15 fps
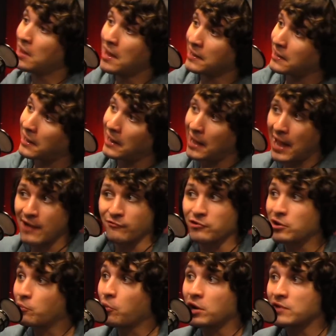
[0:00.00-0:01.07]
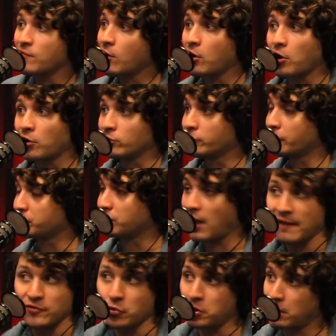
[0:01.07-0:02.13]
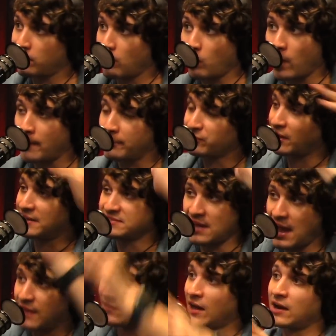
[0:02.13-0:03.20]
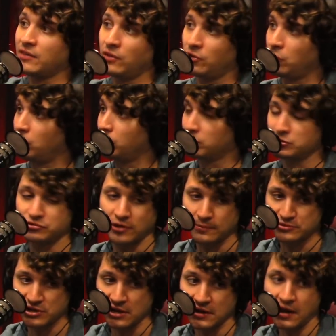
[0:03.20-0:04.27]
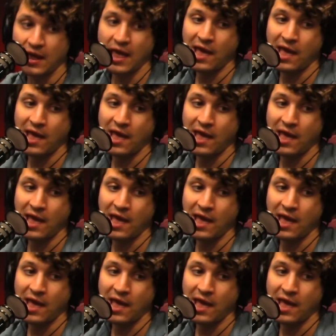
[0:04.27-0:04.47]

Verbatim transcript: got every one of our articles on every one of our websites had that in the Google description.